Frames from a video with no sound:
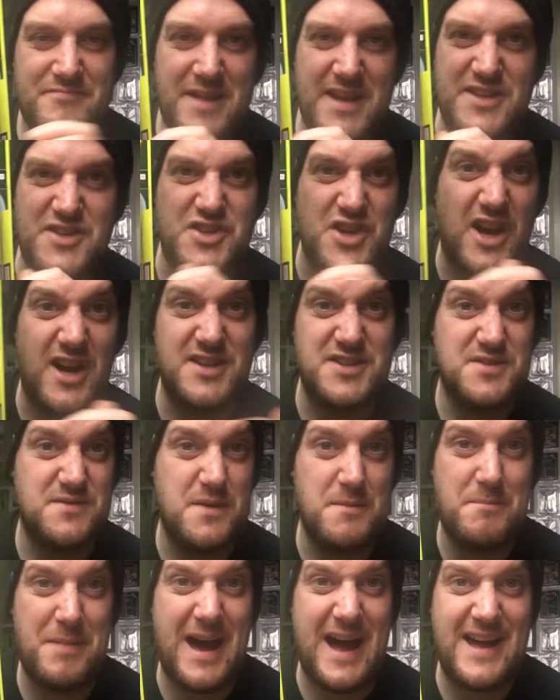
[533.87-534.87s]
in charge of
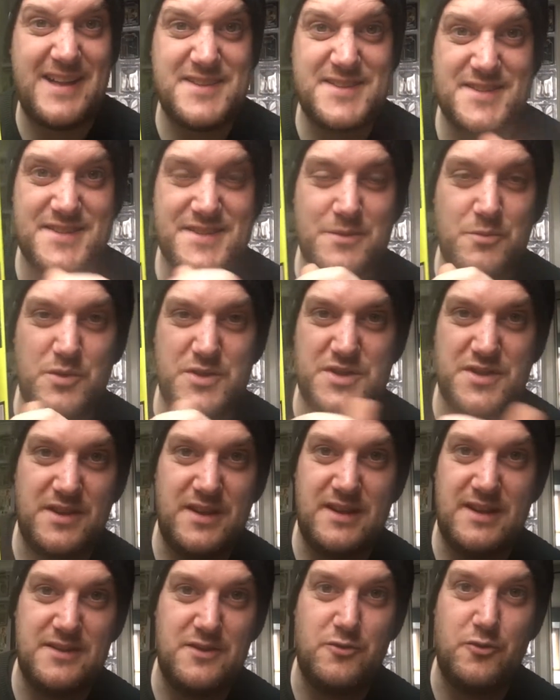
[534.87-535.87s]
the Bats, which are
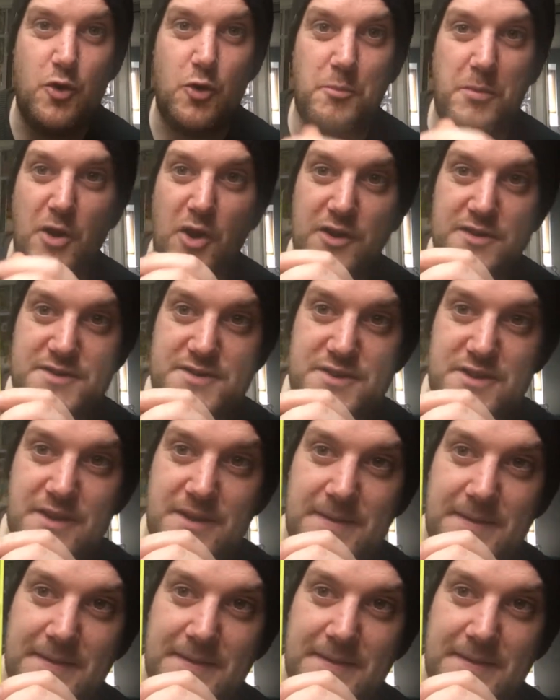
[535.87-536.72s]
like the robots.